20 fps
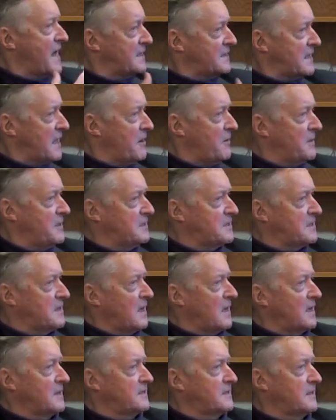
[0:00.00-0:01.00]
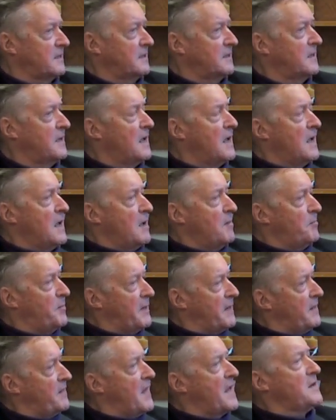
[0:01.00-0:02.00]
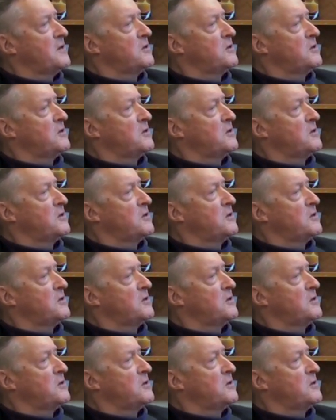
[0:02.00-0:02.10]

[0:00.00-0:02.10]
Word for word: that's how it started. But it